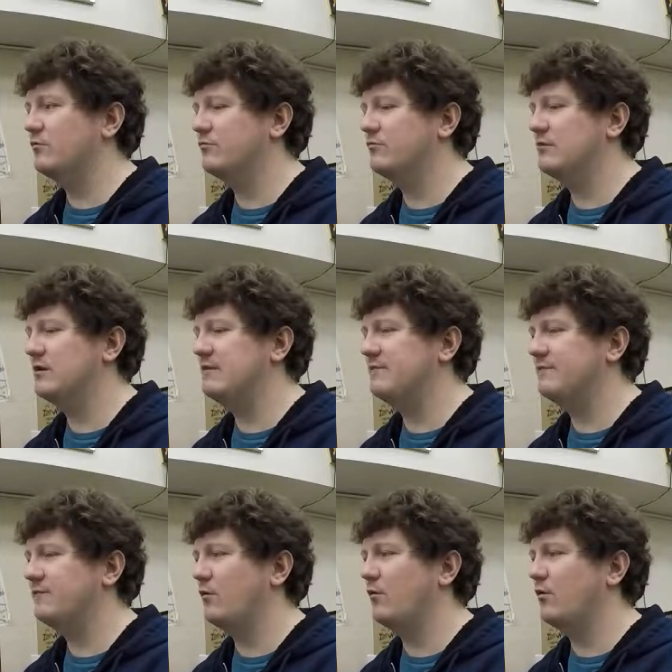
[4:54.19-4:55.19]
3,
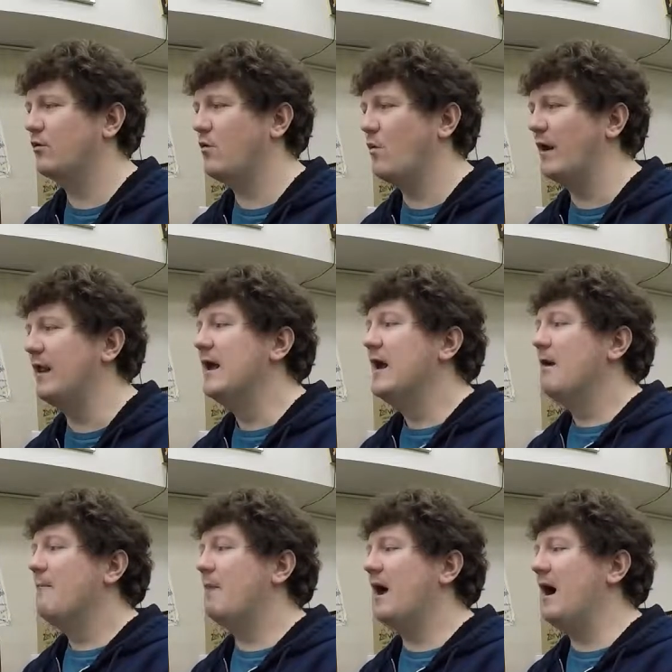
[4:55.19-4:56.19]
4, 1.
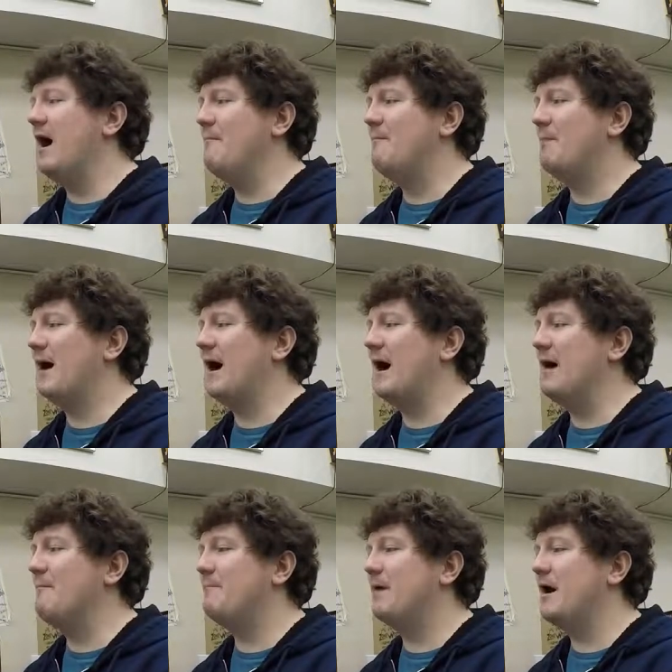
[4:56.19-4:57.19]
Ba,
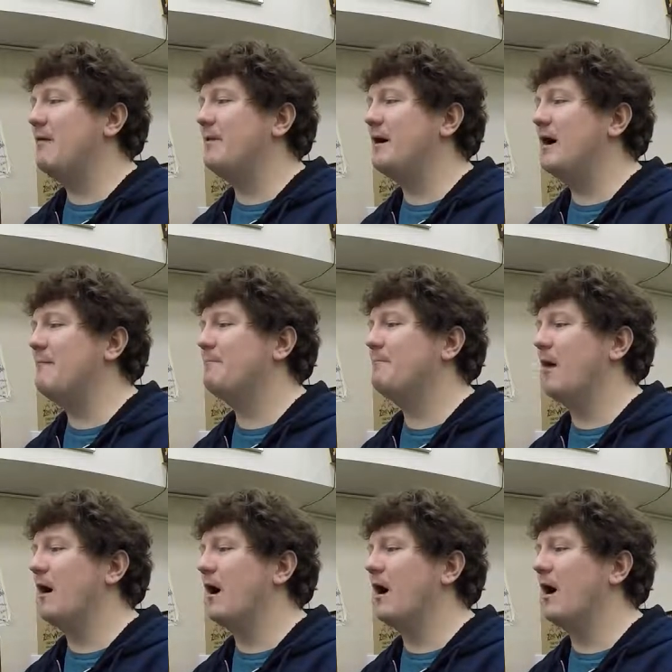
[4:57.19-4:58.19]
ba, ba, ba,
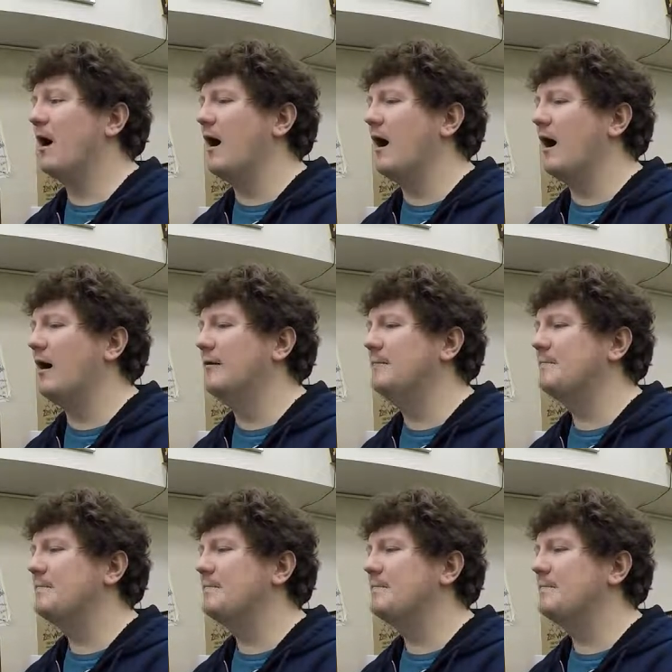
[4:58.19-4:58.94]
ba.